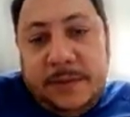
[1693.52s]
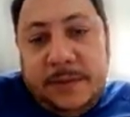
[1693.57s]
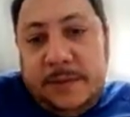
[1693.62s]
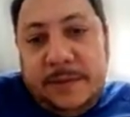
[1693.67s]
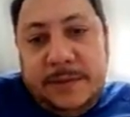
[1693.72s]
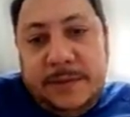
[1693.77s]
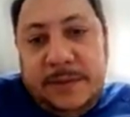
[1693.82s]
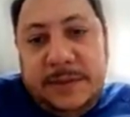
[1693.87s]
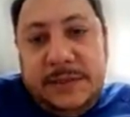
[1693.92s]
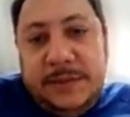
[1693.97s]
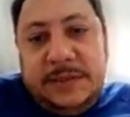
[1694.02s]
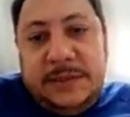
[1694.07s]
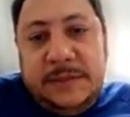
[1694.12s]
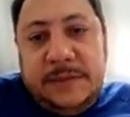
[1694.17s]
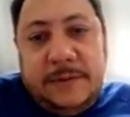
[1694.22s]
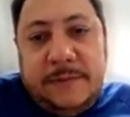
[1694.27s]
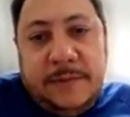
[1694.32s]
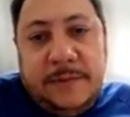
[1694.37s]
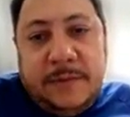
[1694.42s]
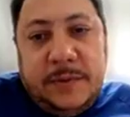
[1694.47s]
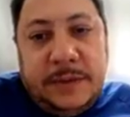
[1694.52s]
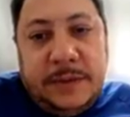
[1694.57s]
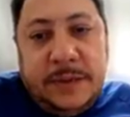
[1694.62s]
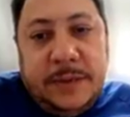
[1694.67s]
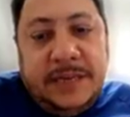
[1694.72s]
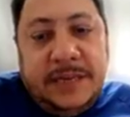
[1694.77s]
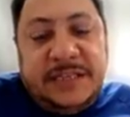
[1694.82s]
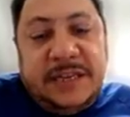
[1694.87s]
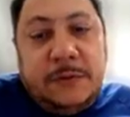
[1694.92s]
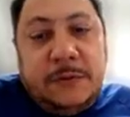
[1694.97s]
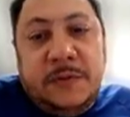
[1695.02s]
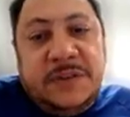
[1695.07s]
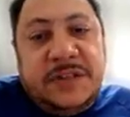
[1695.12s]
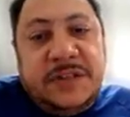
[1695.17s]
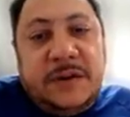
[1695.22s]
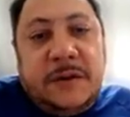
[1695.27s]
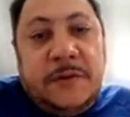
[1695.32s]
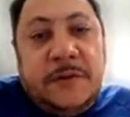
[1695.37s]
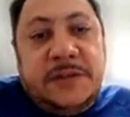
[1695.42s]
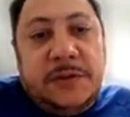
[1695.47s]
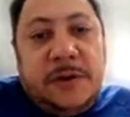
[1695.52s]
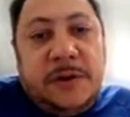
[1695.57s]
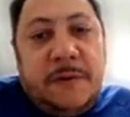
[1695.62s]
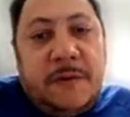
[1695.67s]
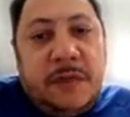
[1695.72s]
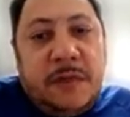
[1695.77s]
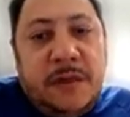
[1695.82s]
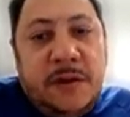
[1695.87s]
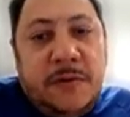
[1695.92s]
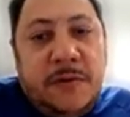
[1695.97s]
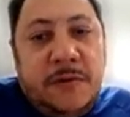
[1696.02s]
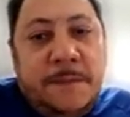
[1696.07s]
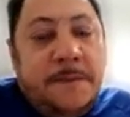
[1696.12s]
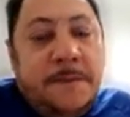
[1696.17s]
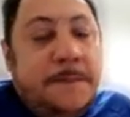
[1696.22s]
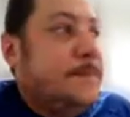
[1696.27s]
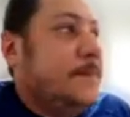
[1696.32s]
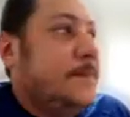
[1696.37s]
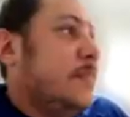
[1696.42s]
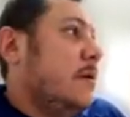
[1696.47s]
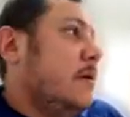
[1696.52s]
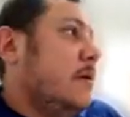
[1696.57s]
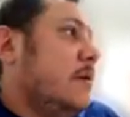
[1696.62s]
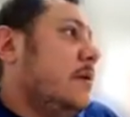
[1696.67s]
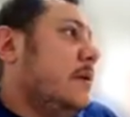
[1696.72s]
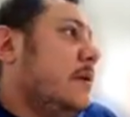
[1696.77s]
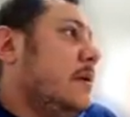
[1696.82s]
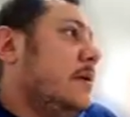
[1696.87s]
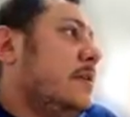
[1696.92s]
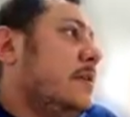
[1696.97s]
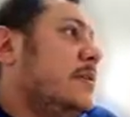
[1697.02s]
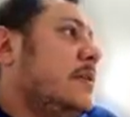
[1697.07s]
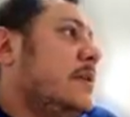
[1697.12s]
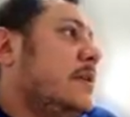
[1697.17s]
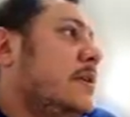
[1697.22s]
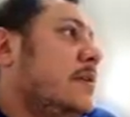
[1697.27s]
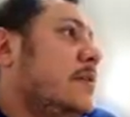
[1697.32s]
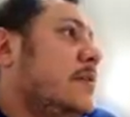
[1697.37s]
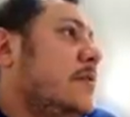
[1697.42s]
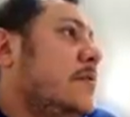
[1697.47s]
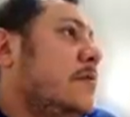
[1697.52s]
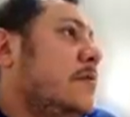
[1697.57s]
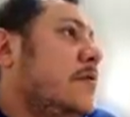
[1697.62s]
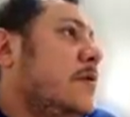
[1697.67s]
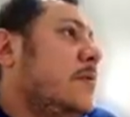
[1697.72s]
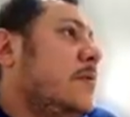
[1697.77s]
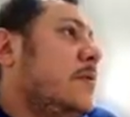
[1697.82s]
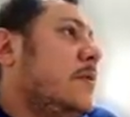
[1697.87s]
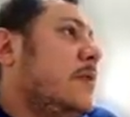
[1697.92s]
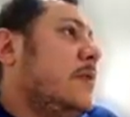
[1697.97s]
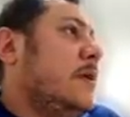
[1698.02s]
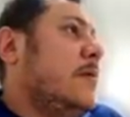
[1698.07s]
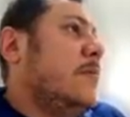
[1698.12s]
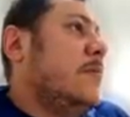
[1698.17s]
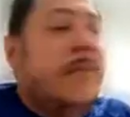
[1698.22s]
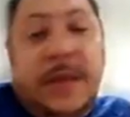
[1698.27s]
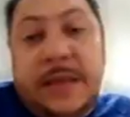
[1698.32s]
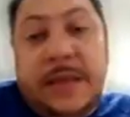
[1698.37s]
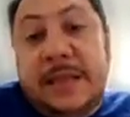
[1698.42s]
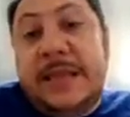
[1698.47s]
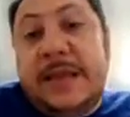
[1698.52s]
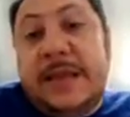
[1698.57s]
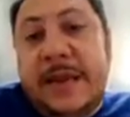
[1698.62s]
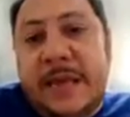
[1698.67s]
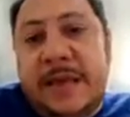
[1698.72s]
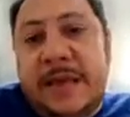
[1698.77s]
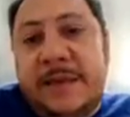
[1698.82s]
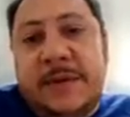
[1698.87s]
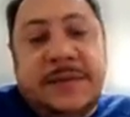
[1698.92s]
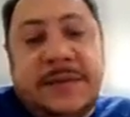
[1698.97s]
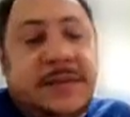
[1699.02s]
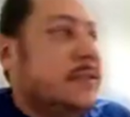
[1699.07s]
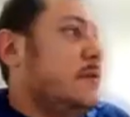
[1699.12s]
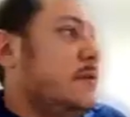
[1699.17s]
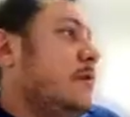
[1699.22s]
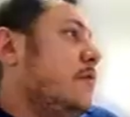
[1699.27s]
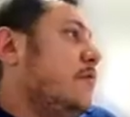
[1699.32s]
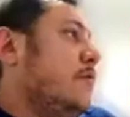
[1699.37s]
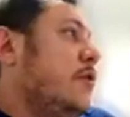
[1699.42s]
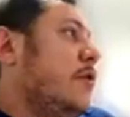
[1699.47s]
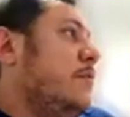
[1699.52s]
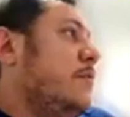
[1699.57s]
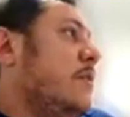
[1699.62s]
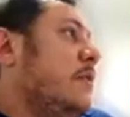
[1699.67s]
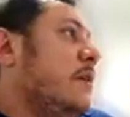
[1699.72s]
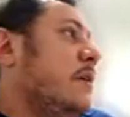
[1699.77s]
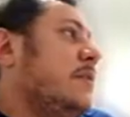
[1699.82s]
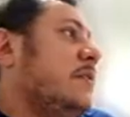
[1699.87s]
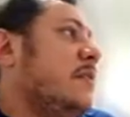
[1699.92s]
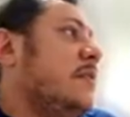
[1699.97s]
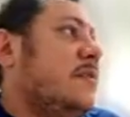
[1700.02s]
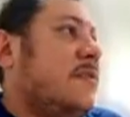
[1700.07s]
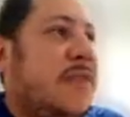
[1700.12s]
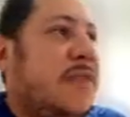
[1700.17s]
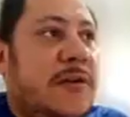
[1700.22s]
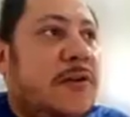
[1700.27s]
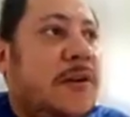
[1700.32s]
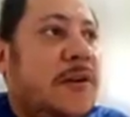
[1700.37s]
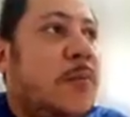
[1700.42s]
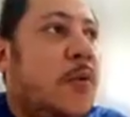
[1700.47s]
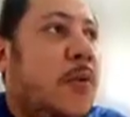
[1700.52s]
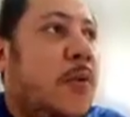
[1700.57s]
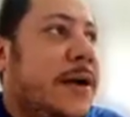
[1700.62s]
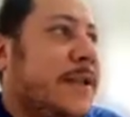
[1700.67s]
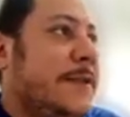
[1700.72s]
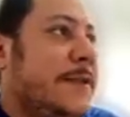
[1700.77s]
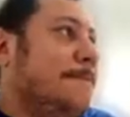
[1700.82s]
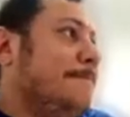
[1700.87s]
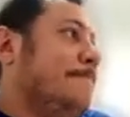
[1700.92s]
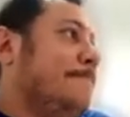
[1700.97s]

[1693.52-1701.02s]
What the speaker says: it's as a consequence of the theorem, it's easy to obtain, and the lemmas, we obtain this theorem 1.